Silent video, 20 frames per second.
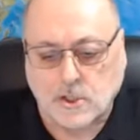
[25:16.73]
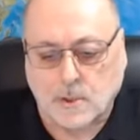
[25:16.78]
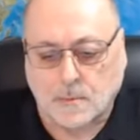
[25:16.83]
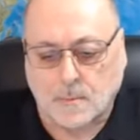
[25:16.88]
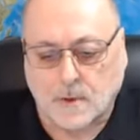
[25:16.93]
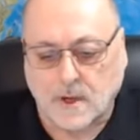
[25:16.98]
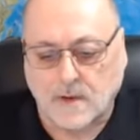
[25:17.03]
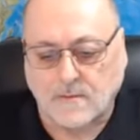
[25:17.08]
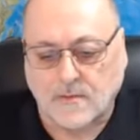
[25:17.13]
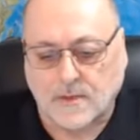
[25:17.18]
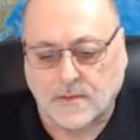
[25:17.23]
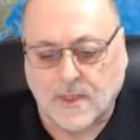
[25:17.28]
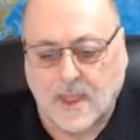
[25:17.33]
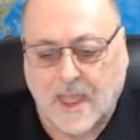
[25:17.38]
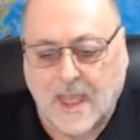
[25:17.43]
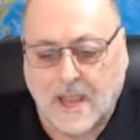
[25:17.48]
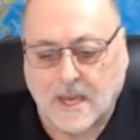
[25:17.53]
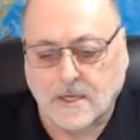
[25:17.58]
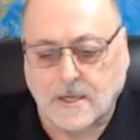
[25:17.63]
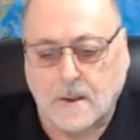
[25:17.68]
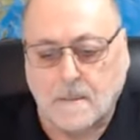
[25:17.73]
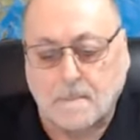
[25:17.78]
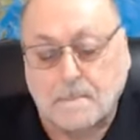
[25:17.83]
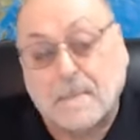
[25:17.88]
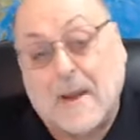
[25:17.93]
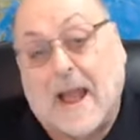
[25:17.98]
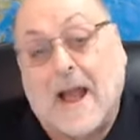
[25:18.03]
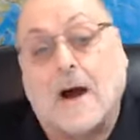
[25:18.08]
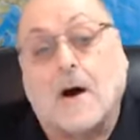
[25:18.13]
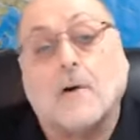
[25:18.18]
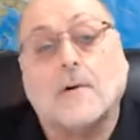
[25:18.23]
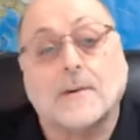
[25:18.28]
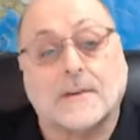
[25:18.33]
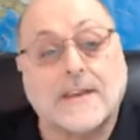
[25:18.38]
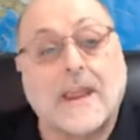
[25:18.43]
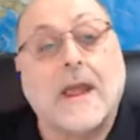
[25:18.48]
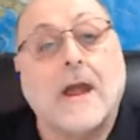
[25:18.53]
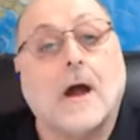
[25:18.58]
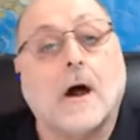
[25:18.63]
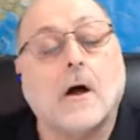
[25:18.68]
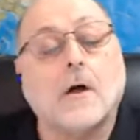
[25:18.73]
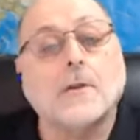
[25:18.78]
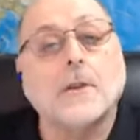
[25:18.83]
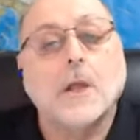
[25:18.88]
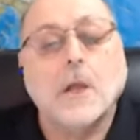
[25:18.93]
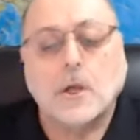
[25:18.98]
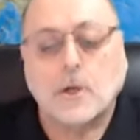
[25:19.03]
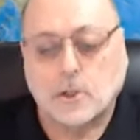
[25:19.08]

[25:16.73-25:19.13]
to believe that they had to bow down